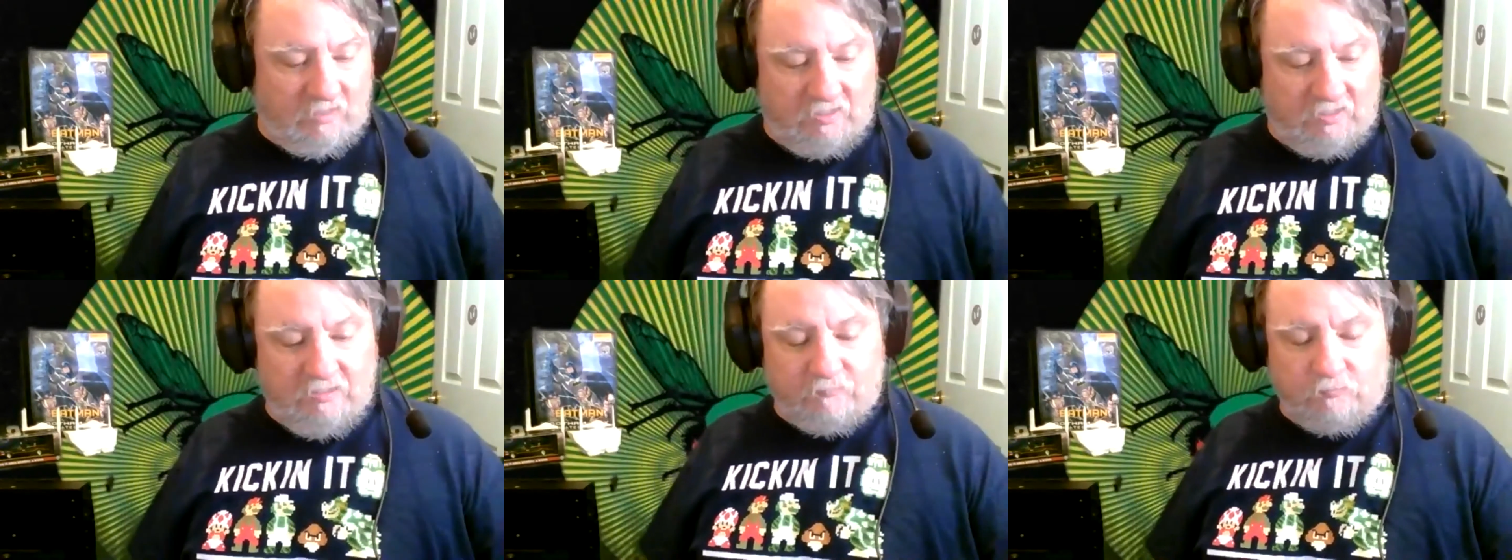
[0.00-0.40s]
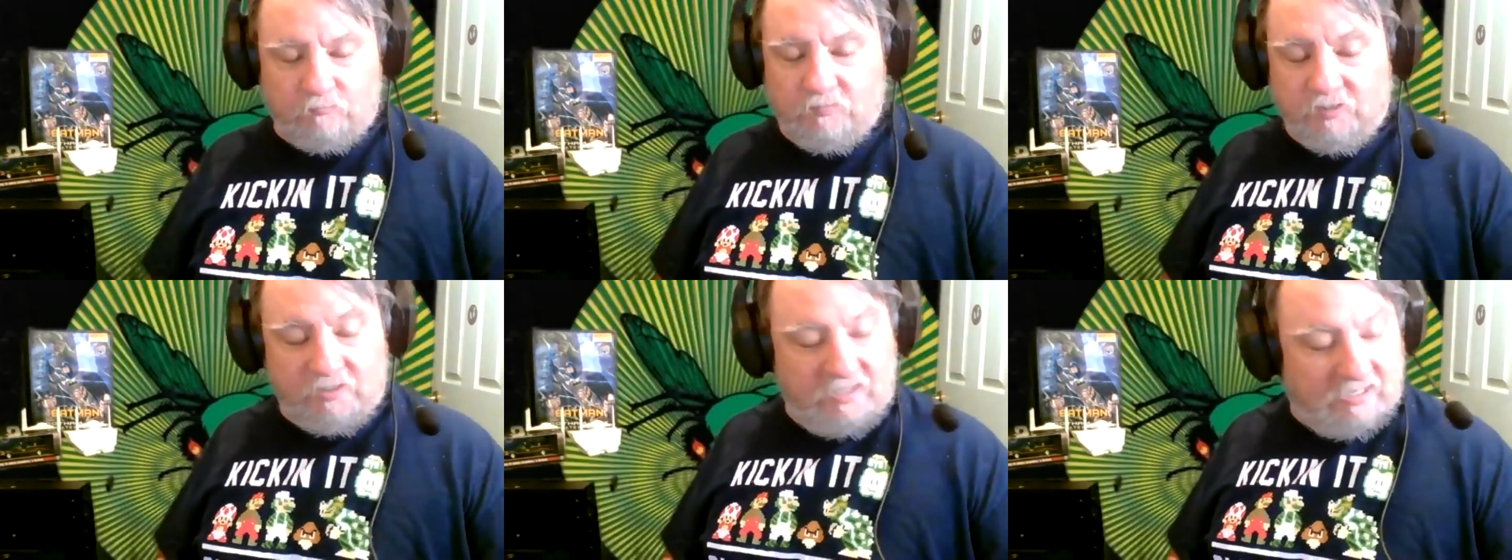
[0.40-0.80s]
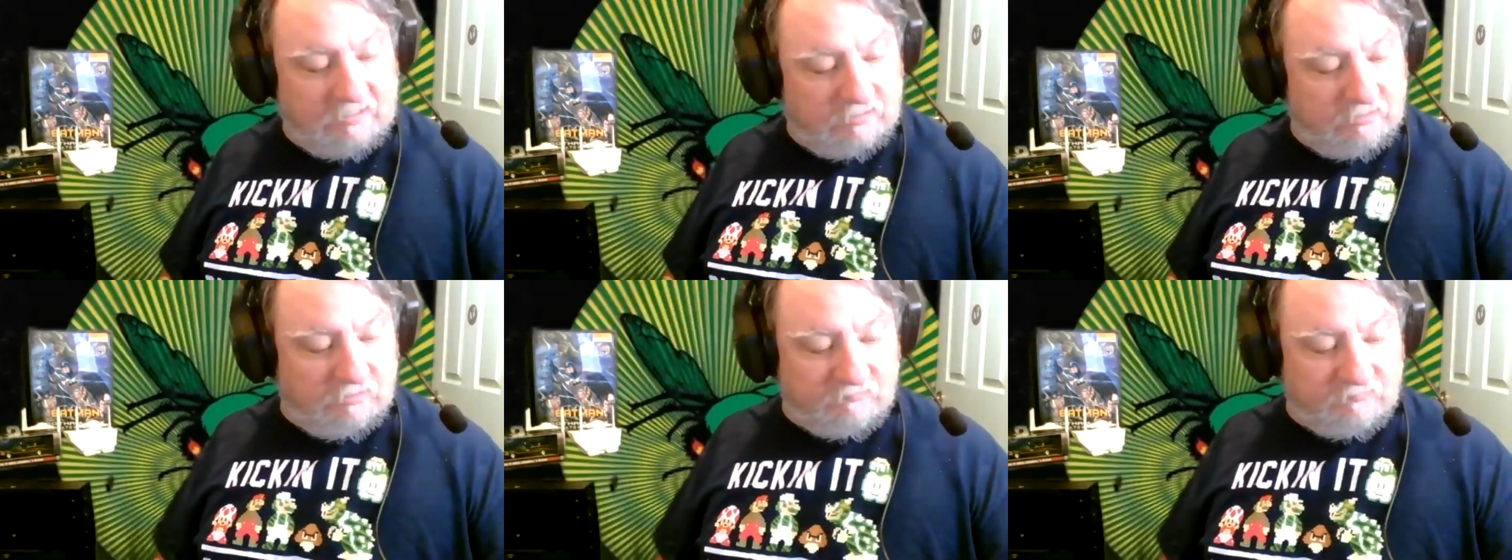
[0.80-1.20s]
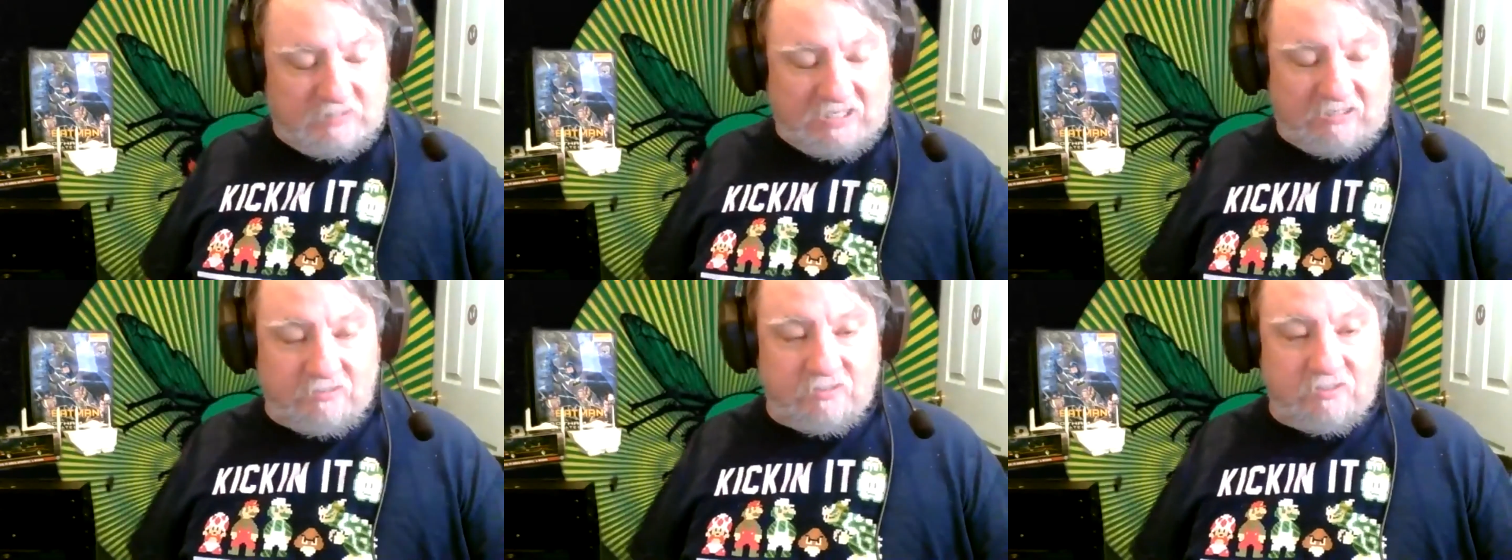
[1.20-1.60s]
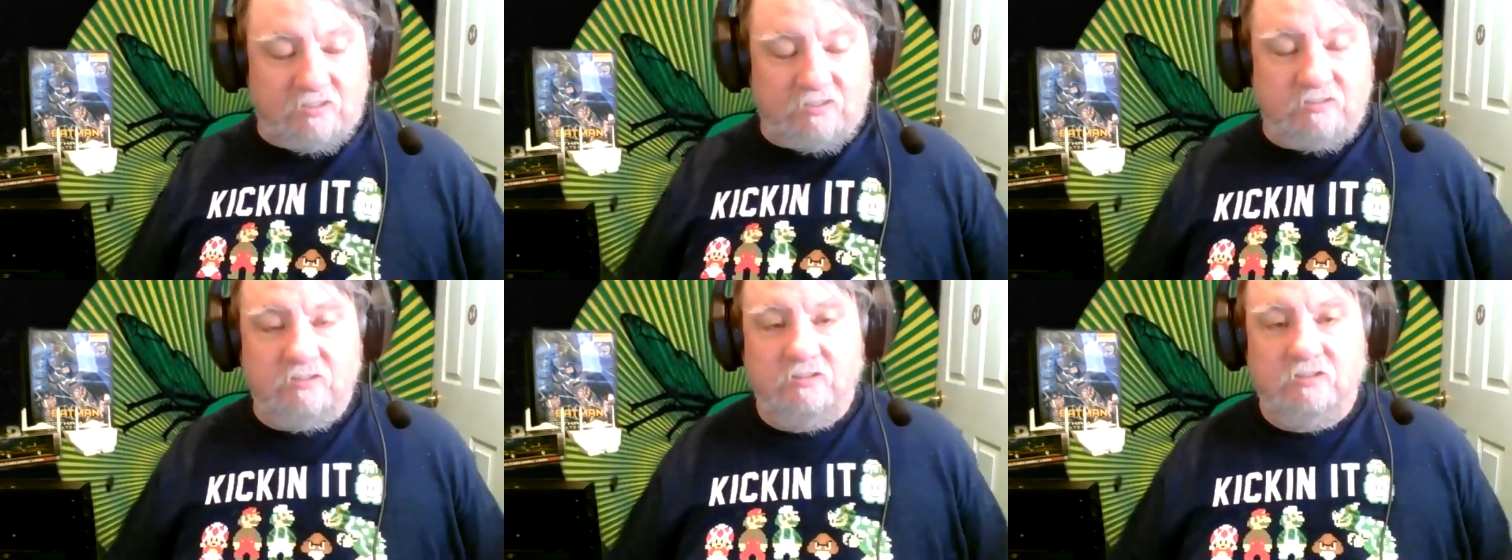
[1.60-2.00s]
never really had enough power to